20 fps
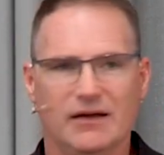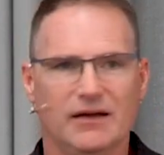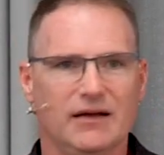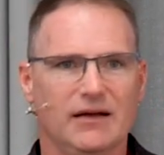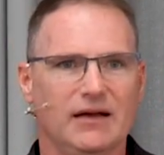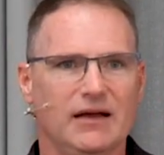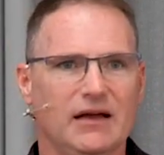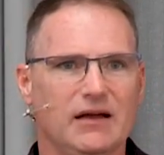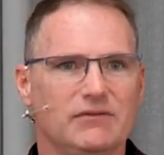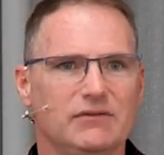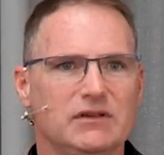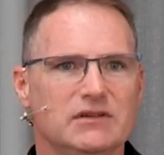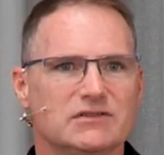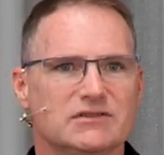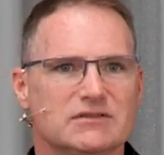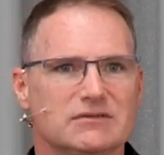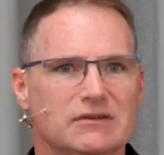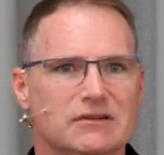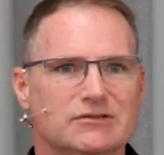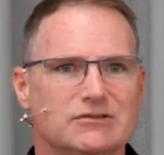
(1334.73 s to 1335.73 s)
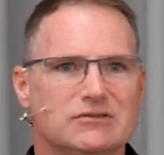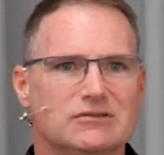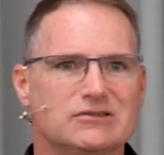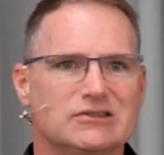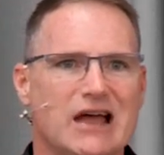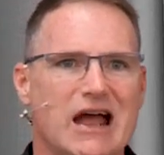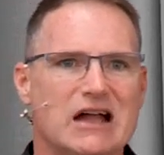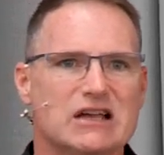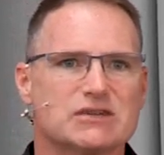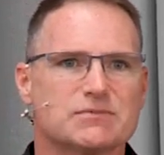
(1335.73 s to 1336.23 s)
have these
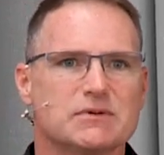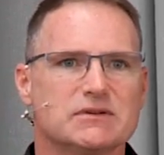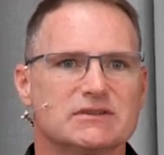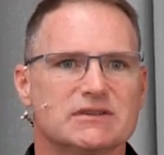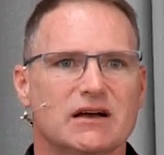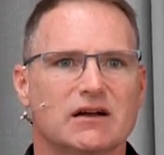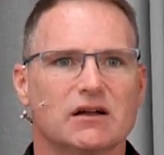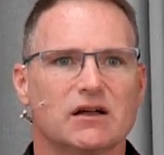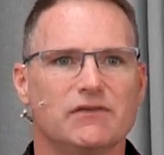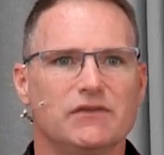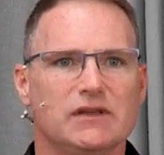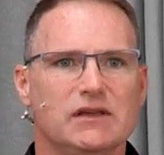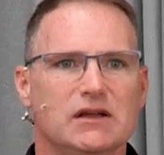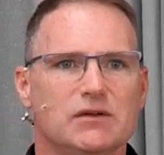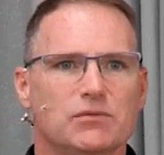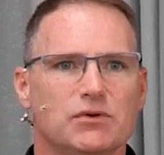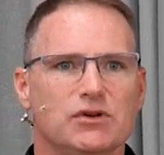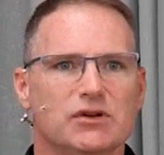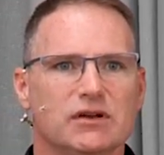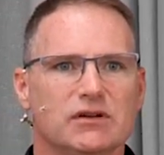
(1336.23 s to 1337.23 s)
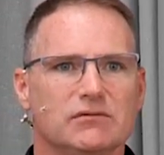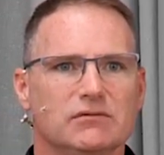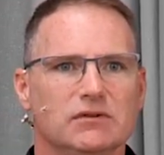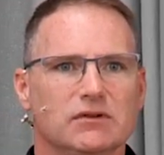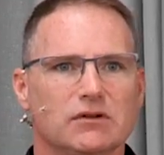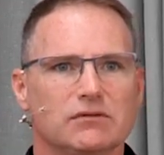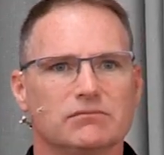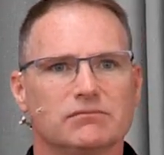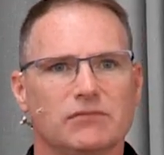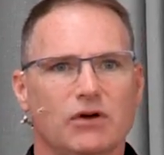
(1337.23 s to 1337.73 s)
attachments out on the end where you could
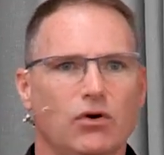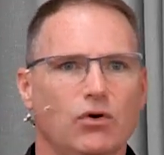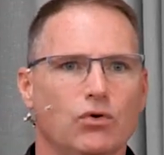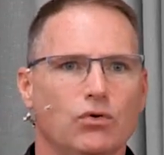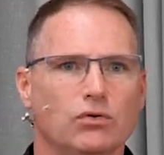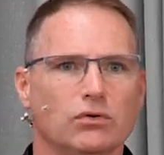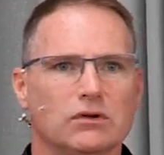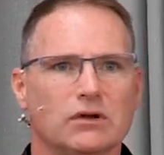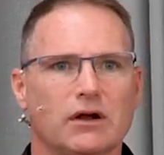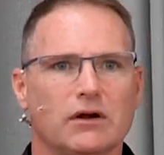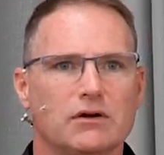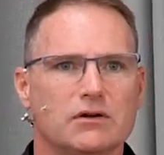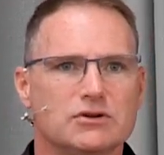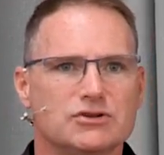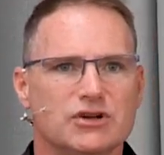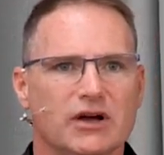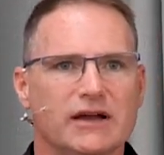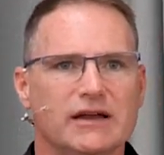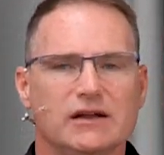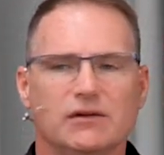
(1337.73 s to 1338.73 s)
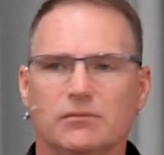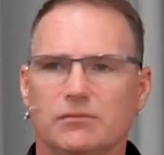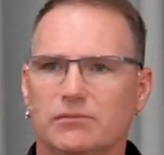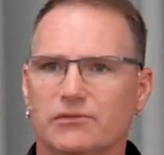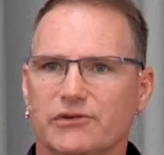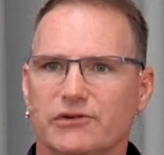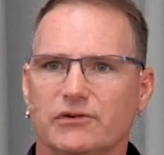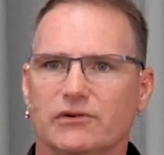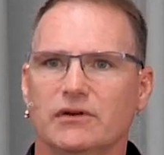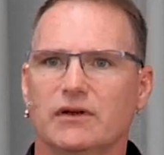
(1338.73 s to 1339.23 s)
hold large items
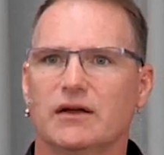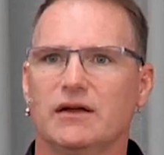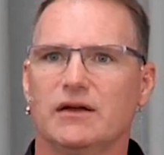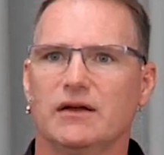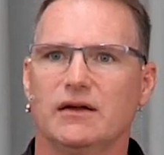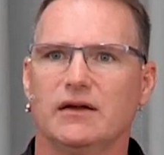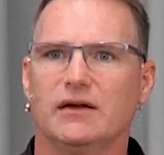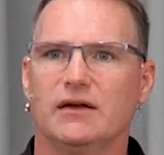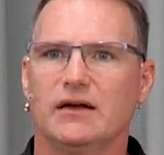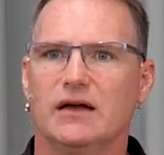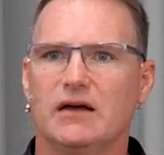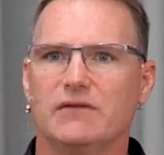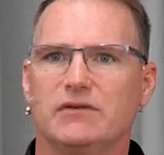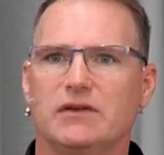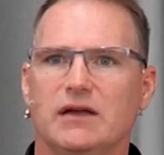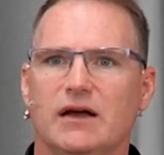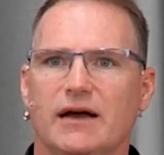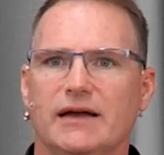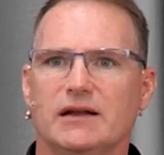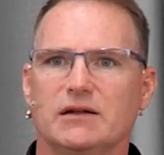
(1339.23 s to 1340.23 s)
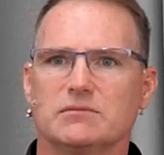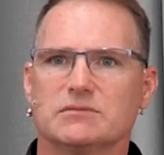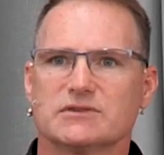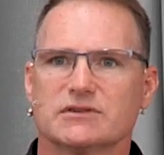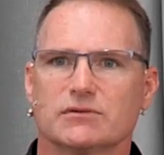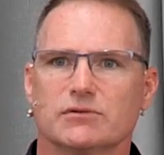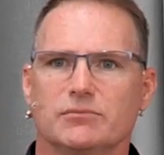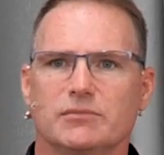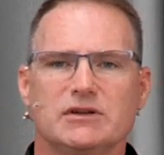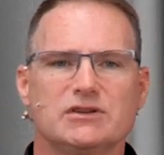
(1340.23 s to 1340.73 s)
or heavy items that
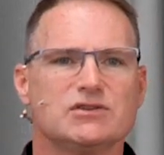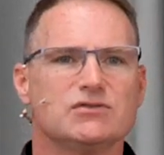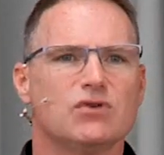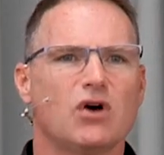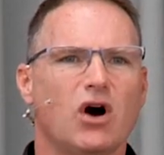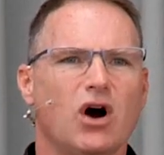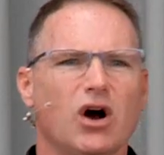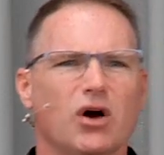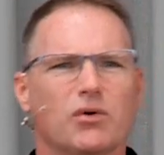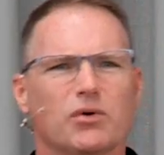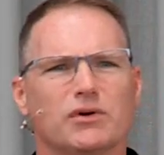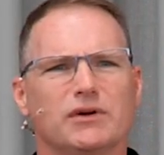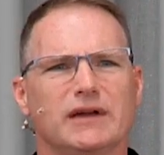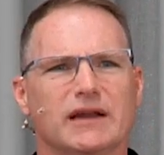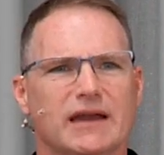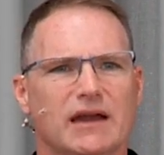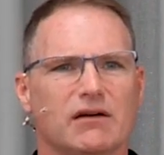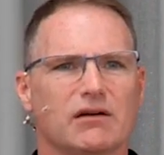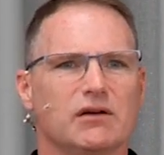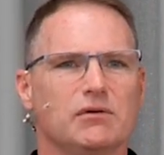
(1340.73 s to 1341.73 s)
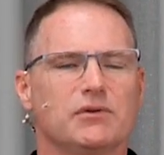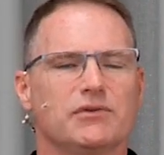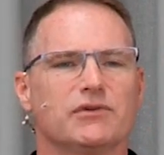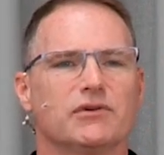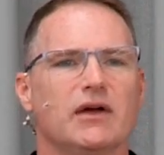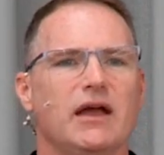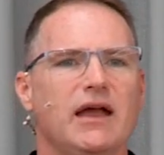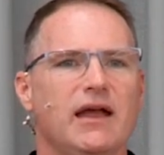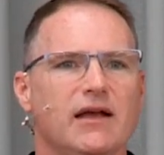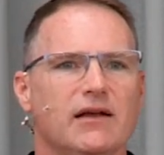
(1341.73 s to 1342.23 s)
would be too awkward to carry with your
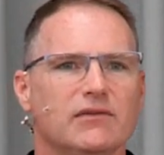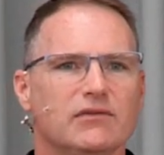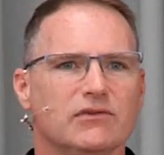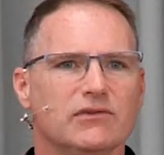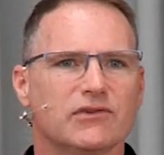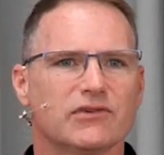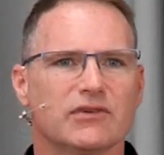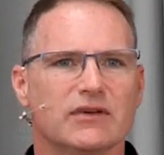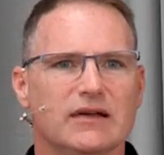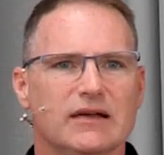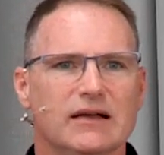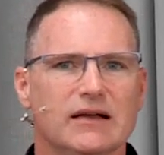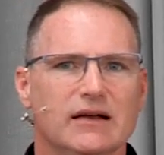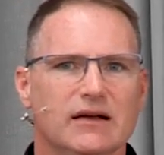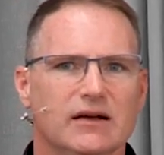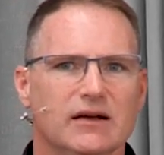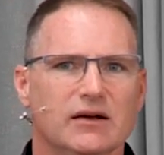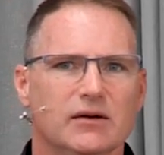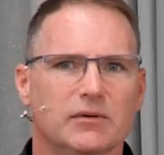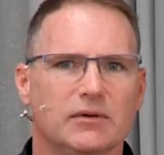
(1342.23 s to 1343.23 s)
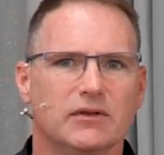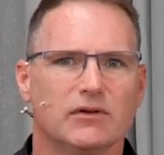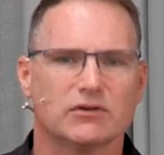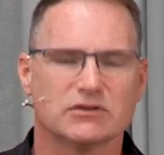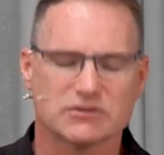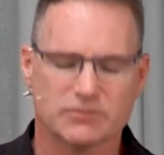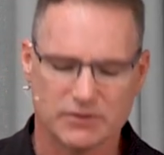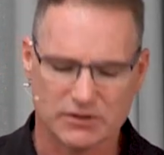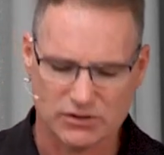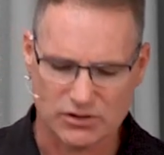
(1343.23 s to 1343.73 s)
hands. I mean, those
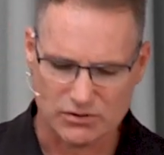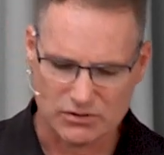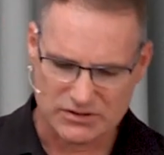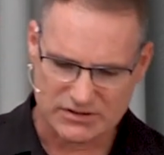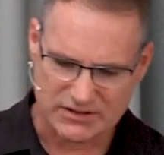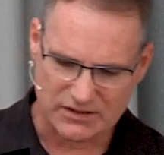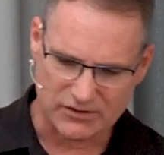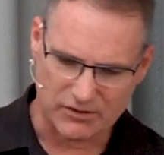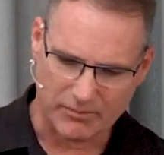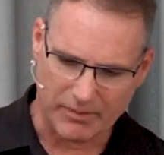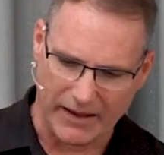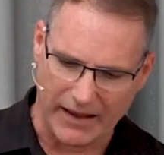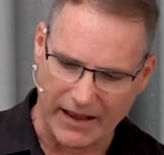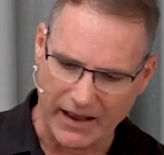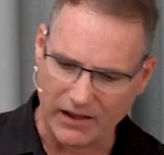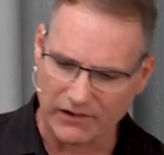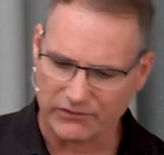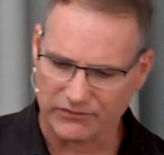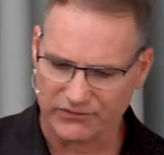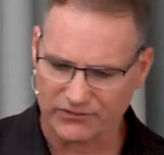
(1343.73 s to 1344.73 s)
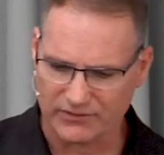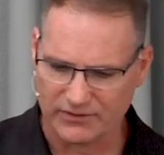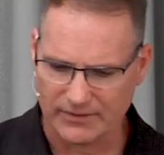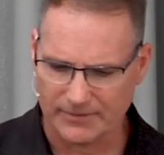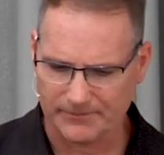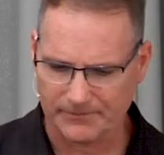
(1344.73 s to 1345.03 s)
have been used in the past.